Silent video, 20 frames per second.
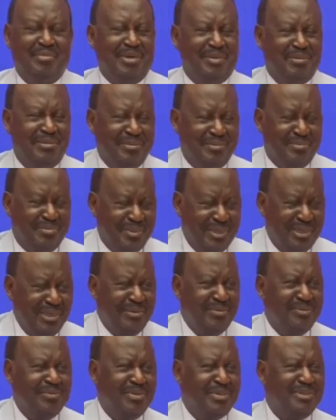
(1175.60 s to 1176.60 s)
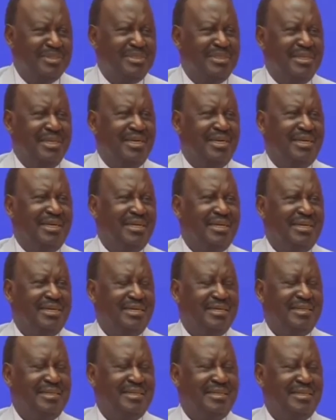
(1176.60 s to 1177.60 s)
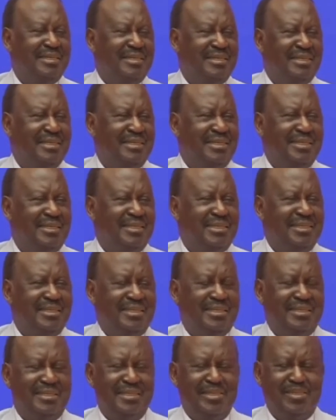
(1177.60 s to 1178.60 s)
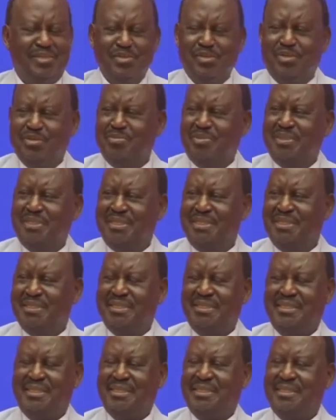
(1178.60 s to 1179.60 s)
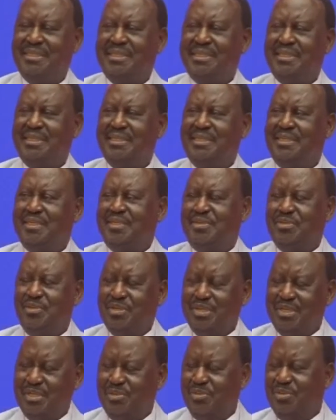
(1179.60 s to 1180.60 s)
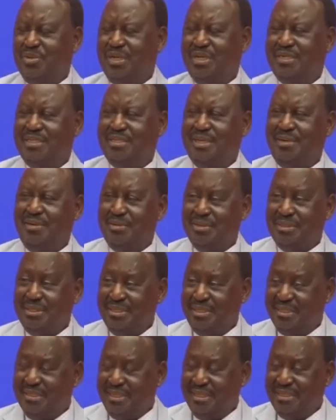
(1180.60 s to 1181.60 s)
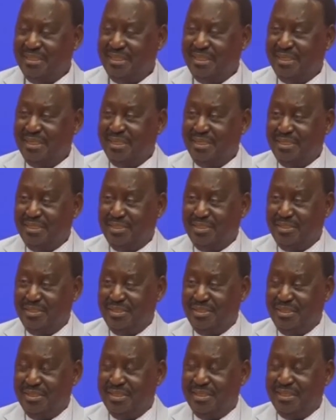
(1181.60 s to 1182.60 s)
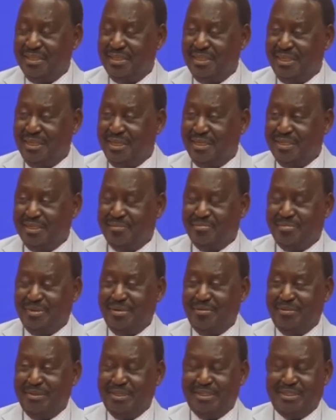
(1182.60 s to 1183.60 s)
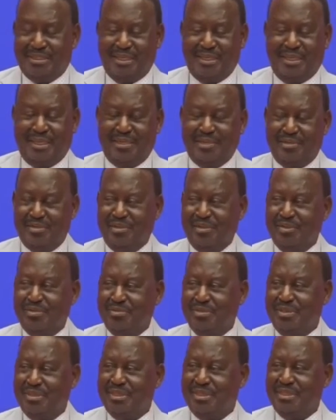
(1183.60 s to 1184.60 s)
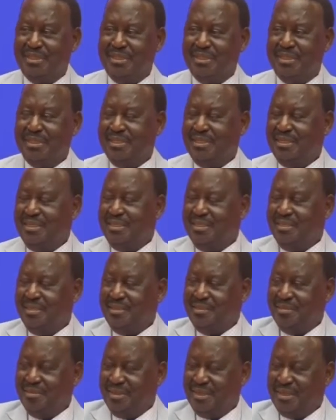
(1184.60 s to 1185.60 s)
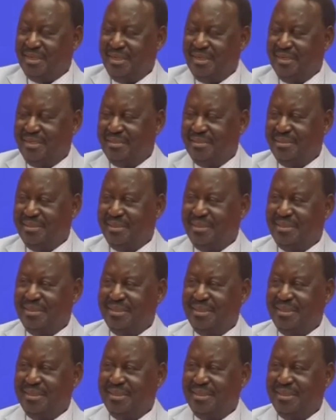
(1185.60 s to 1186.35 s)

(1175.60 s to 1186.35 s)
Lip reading: But when I was there, they took me. They took us. I was in that delegation as a prime minister. I'd gone with the current